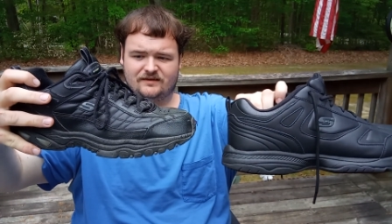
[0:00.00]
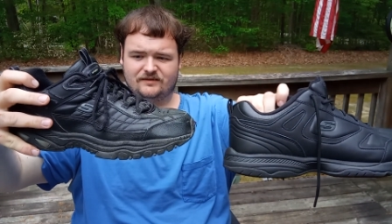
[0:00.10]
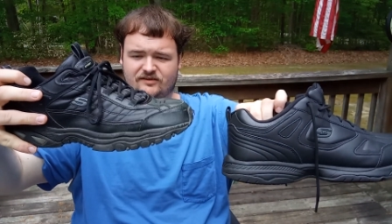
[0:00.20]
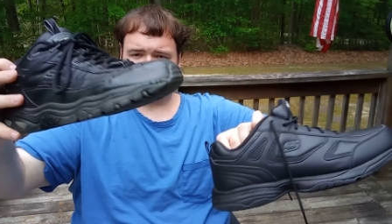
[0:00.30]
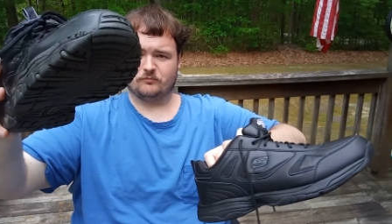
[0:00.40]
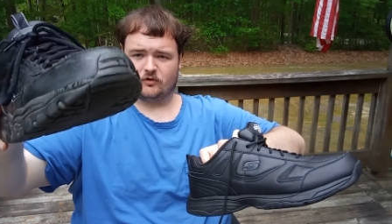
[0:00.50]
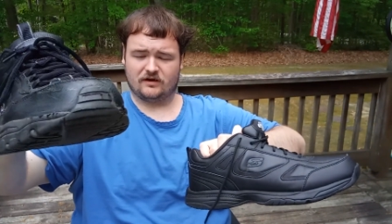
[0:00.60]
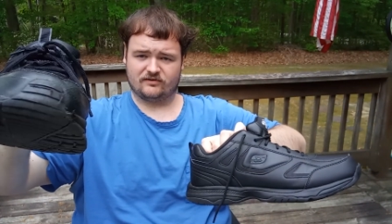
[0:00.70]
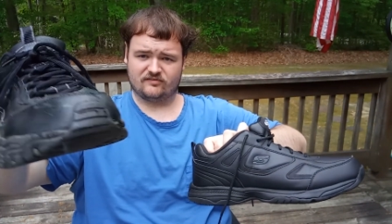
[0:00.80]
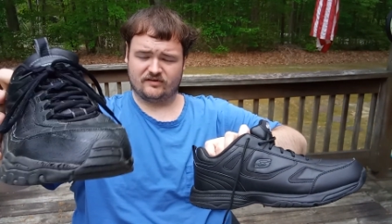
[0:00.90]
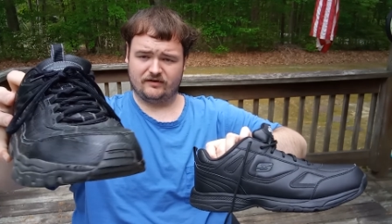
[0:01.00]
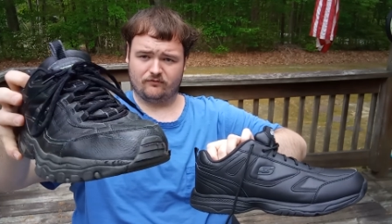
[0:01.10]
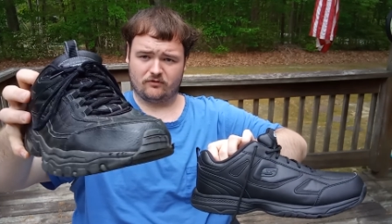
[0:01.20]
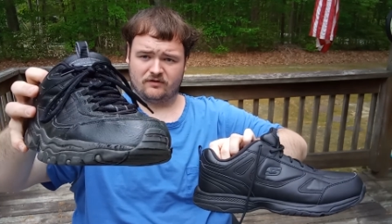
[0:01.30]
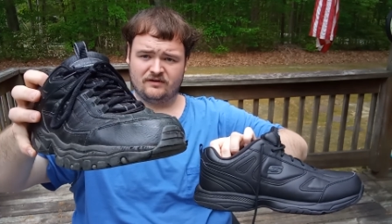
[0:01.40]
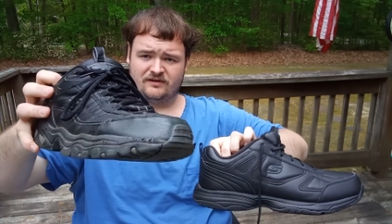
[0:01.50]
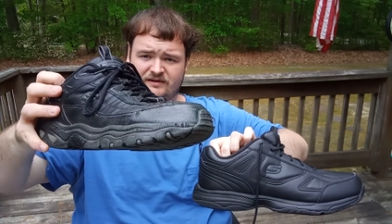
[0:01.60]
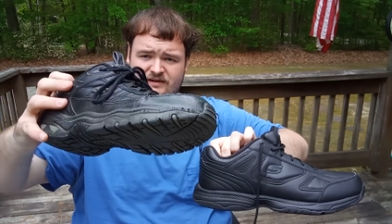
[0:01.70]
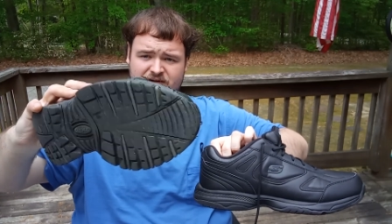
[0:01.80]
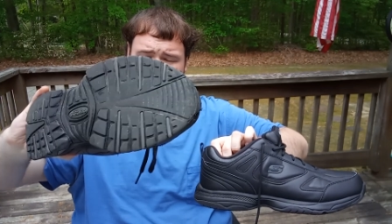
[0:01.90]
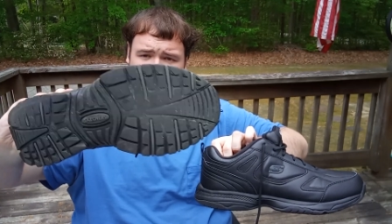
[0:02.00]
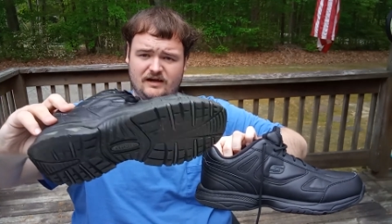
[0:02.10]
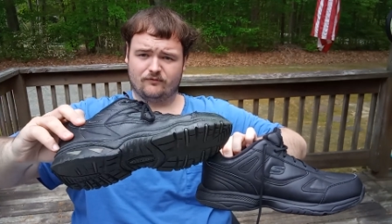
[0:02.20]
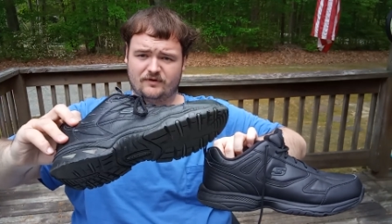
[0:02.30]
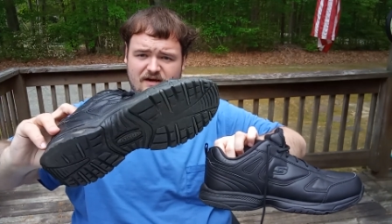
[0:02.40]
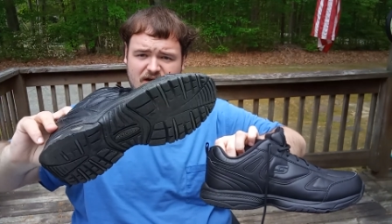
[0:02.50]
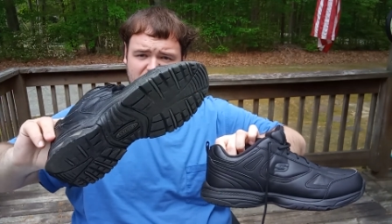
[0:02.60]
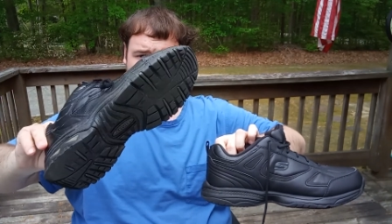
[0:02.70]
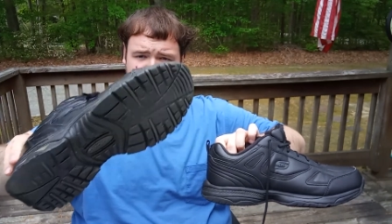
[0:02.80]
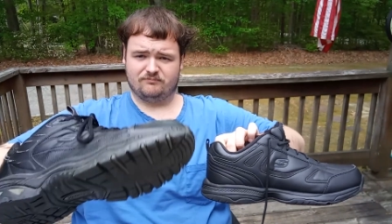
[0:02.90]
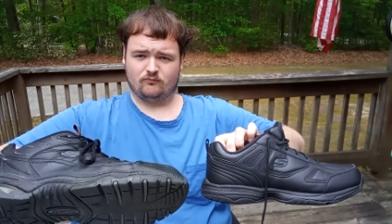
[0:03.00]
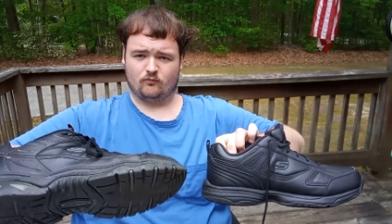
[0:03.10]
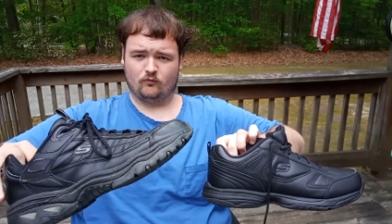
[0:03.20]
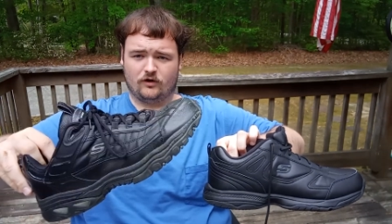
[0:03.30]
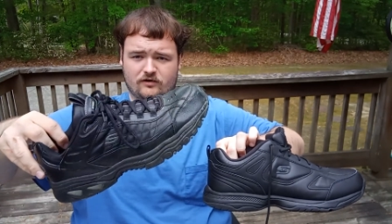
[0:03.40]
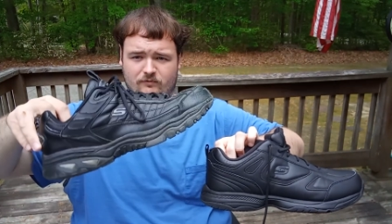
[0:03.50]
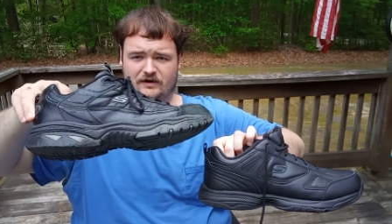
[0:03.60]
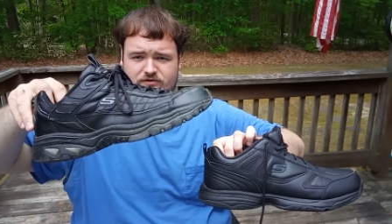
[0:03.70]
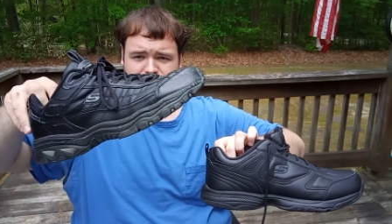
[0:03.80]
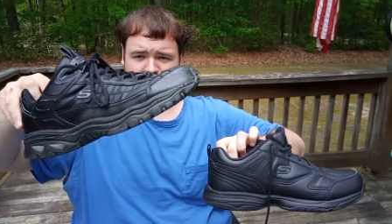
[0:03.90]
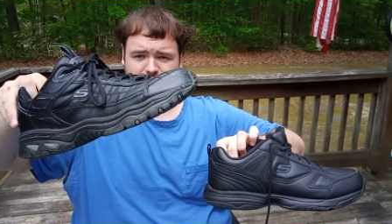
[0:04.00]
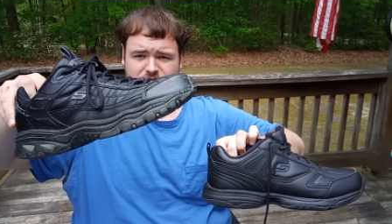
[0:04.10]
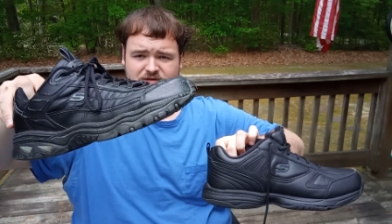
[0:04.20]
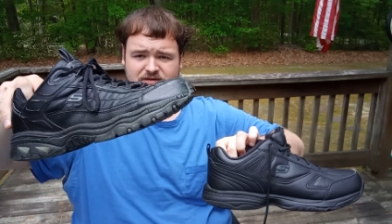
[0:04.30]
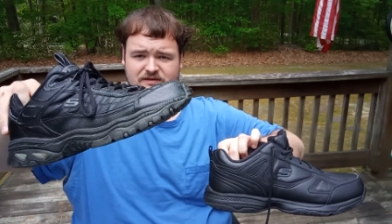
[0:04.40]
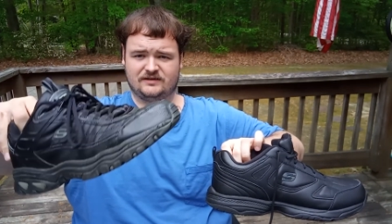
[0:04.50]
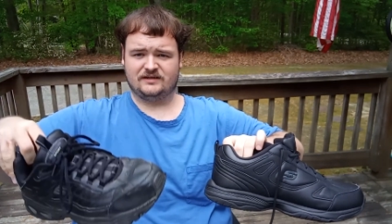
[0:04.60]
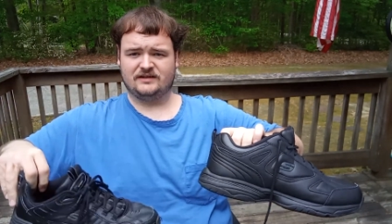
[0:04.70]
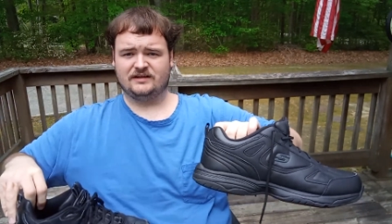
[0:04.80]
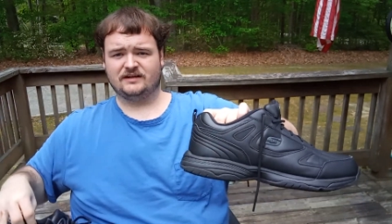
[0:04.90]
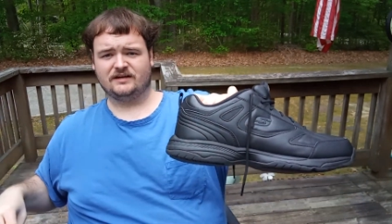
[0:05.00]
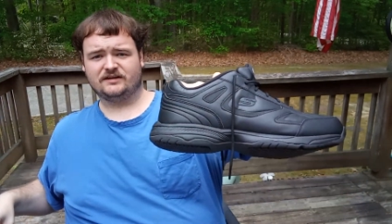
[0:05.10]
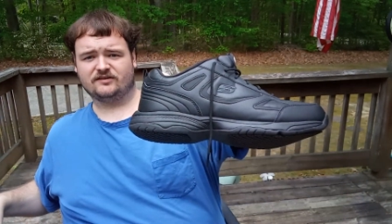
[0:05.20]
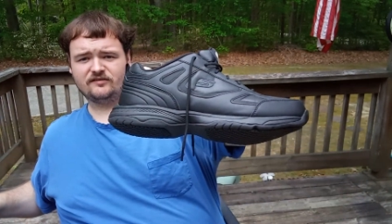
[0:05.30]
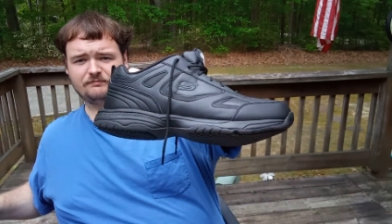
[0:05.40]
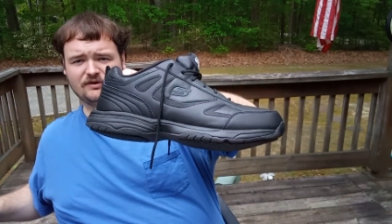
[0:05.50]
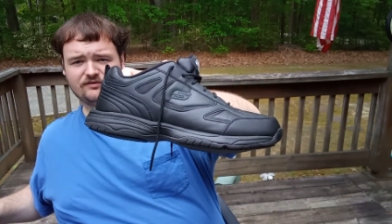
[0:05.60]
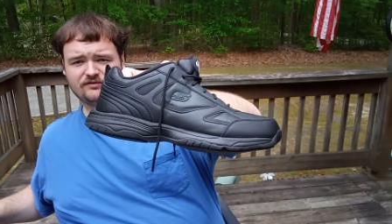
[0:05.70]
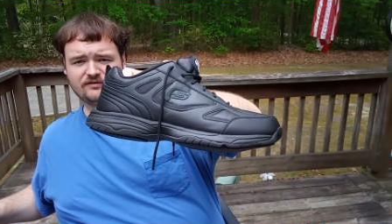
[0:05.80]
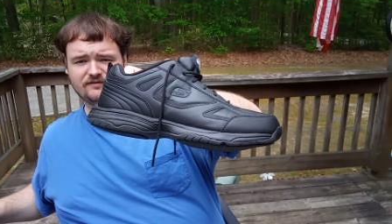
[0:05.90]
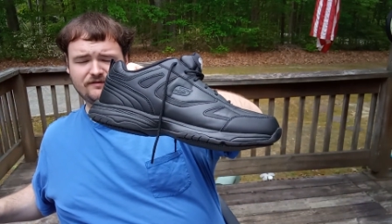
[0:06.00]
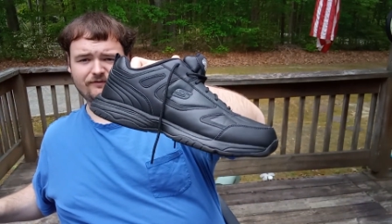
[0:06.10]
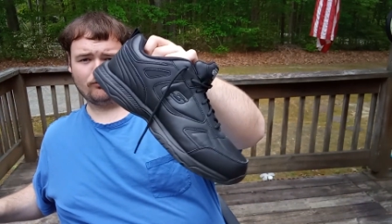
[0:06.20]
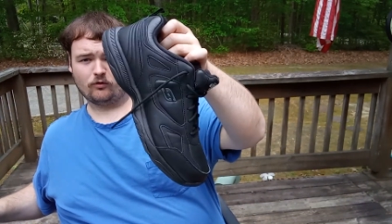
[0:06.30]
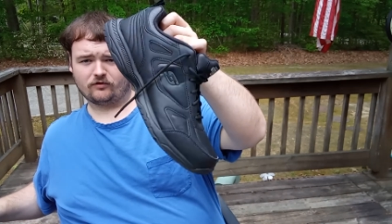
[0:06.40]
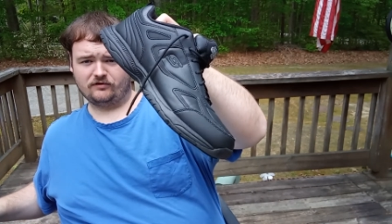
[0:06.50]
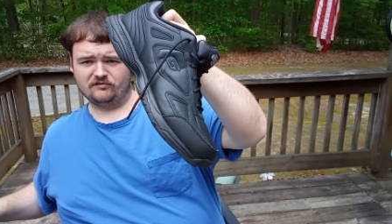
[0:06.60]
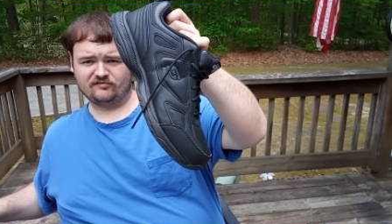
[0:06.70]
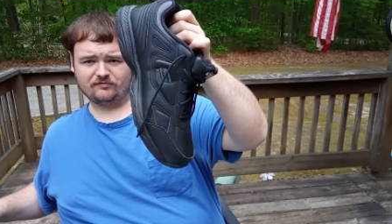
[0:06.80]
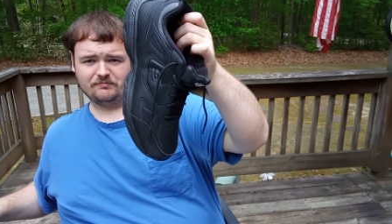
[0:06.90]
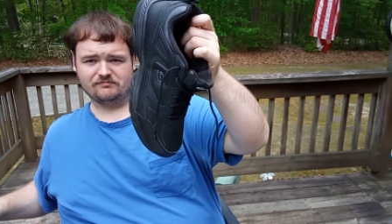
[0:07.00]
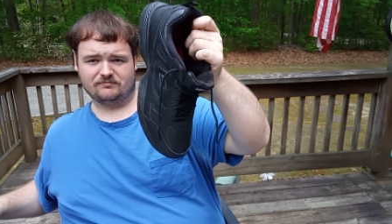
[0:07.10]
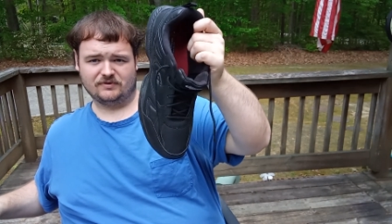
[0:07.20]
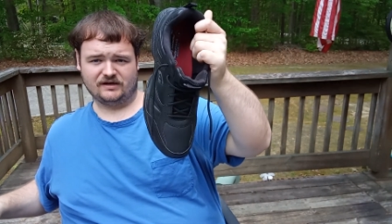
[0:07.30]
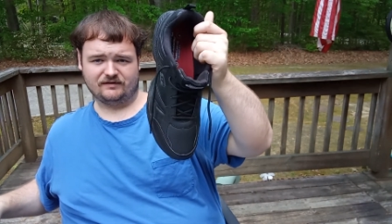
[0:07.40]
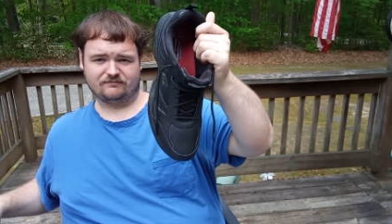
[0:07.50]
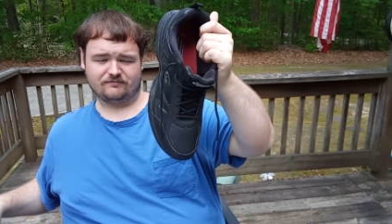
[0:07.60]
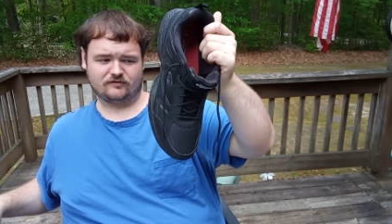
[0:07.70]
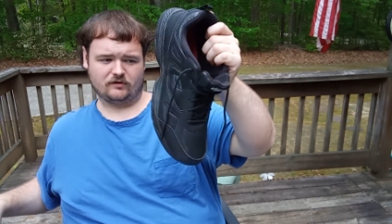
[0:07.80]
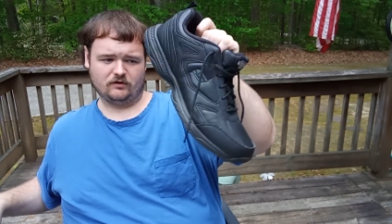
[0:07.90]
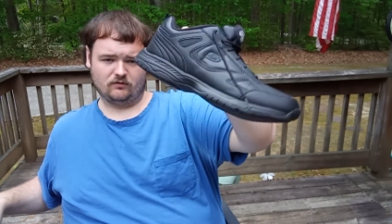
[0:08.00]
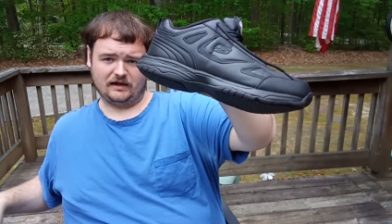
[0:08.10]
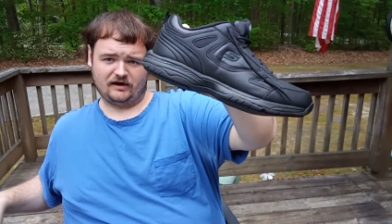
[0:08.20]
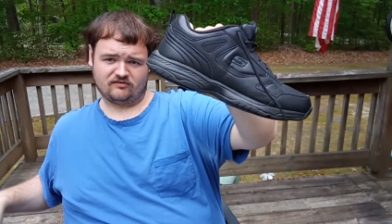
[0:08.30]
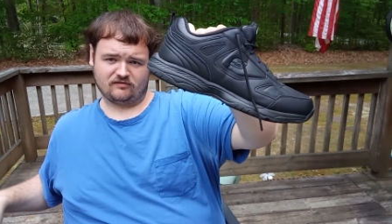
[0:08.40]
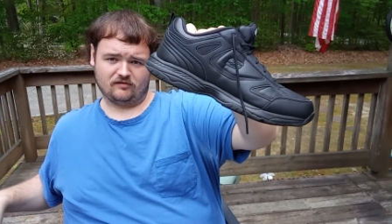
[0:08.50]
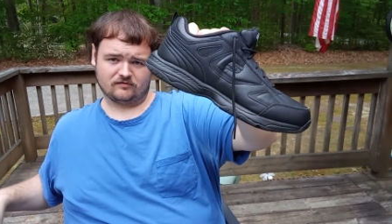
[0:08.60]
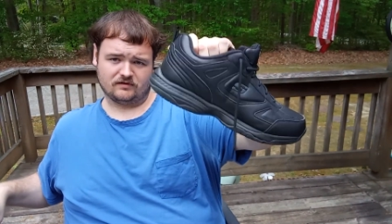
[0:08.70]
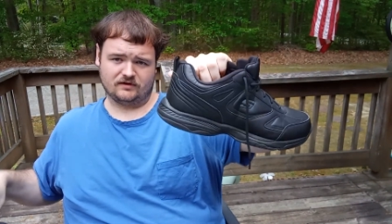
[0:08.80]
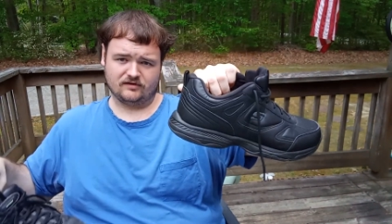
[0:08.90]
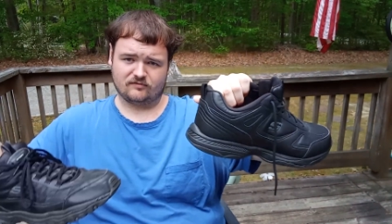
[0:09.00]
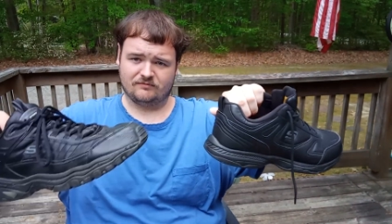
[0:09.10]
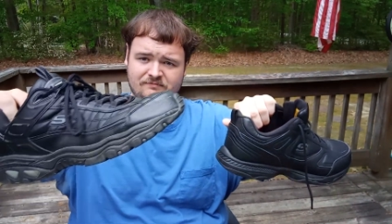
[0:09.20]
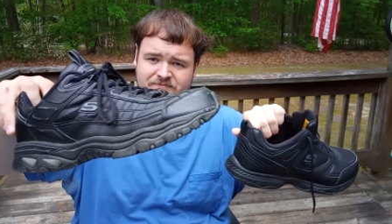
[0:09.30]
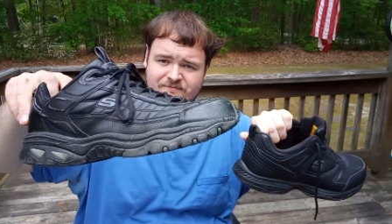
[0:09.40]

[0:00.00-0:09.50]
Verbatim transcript: This is more like just an ever, everyday walk around shoe. This is built uh, for work use, but so it will last longer than this one.